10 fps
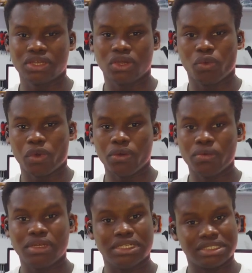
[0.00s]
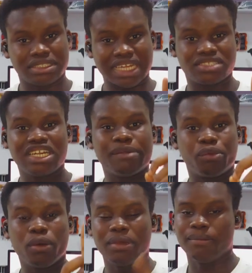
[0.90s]
Well, that's not a
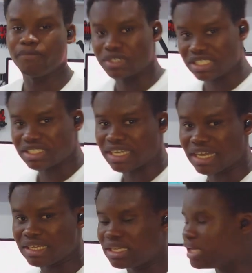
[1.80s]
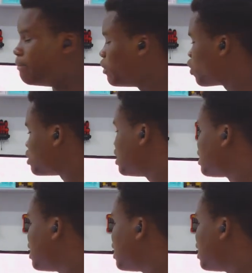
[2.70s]
problem for this guy, because this